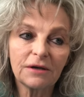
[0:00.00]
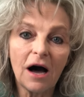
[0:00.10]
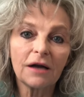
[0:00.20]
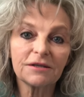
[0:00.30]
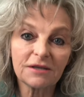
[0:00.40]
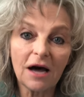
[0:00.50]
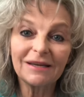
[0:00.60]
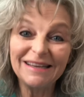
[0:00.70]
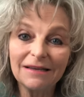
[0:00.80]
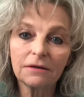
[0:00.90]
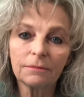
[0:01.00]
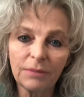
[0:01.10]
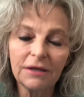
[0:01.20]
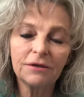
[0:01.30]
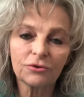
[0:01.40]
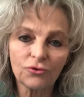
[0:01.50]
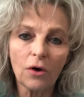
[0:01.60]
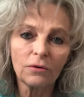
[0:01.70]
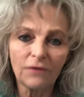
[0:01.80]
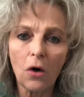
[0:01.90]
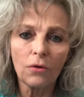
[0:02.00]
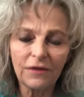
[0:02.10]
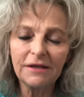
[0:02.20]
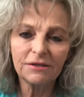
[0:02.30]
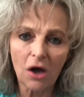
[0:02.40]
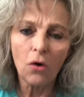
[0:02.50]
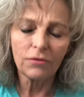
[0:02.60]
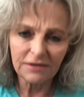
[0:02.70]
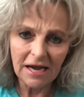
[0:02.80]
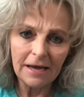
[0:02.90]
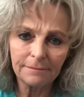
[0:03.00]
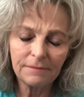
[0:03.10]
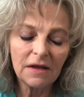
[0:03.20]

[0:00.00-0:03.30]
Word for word: God is not in complete control of all things all the time.